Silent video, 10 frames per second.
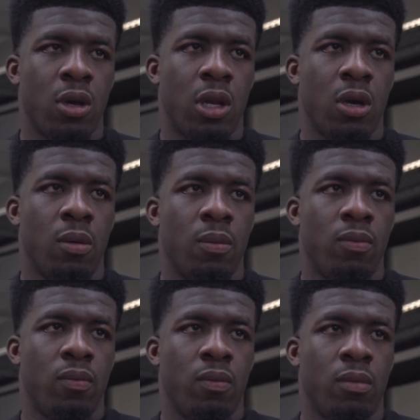
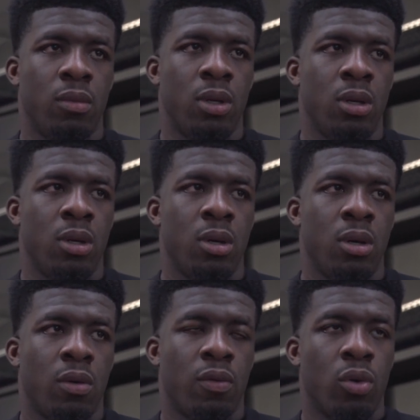And,
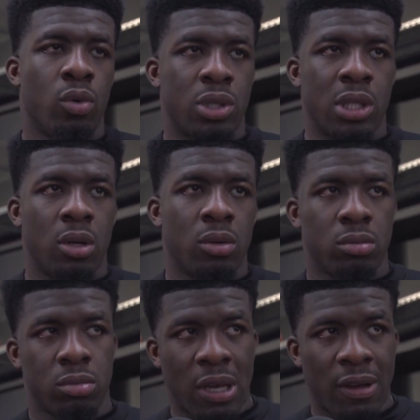of course, now
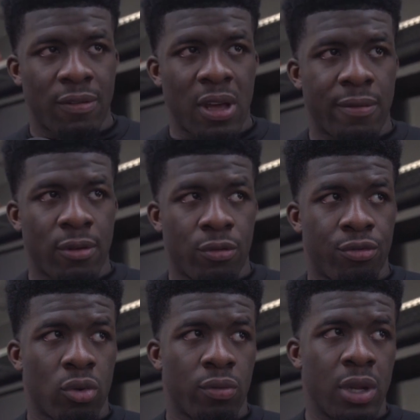that fight fell
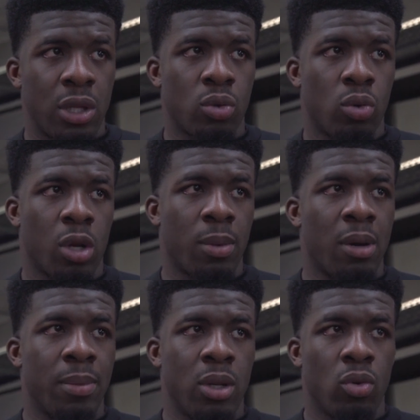through, I think they're talking about
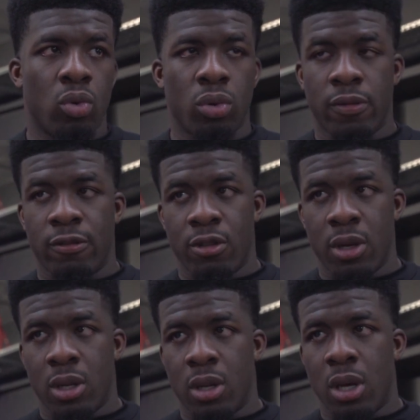I'm being ordered for it
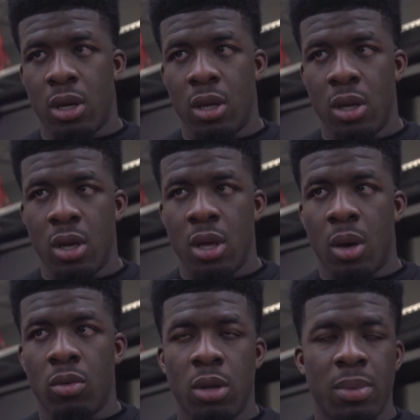and that
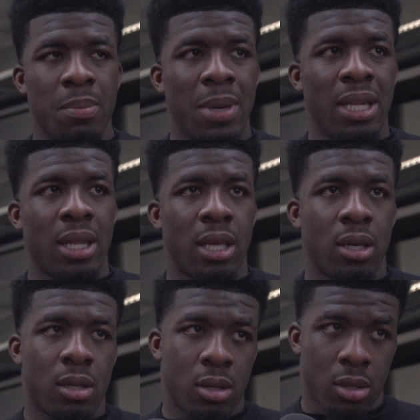I'm going to be
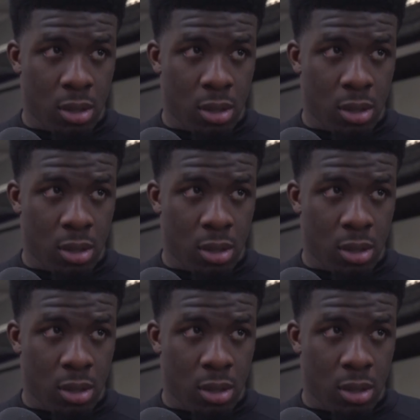mandated.